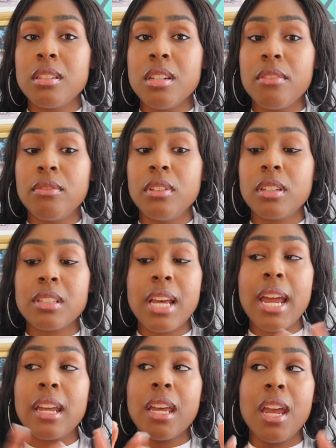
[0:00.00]
stuff looks
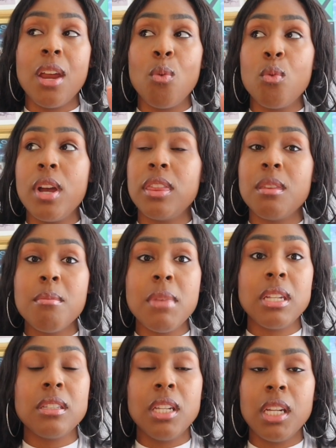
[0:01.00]
like and what the
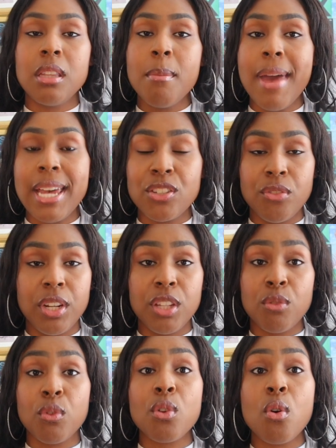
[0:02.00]
mixing and the mastering
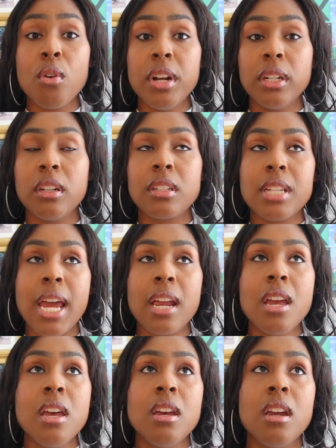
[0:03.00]
and the recording looks like.
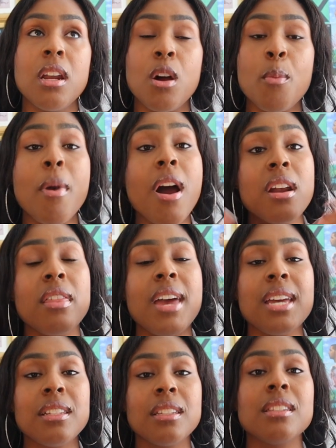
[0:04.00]
Part of
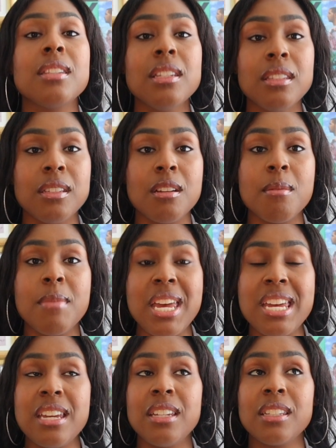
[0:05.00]
that system
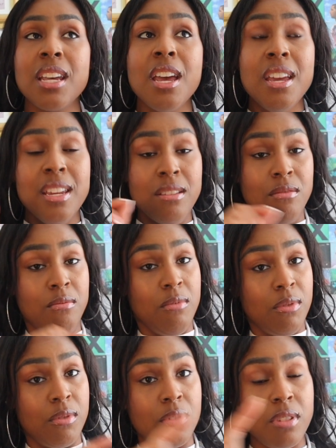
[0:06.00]
is
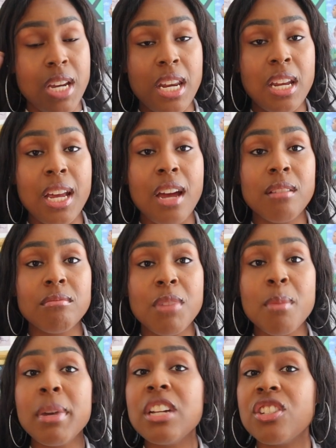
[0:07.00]
creating out
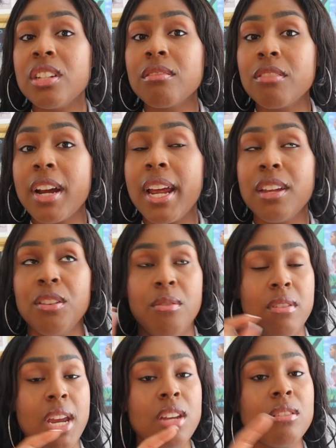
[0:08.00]
a budget, right?
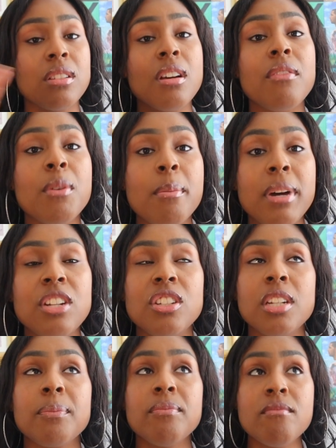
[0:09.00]
Create yourself a
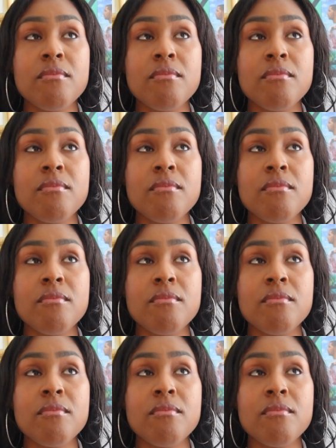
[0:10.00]
budget.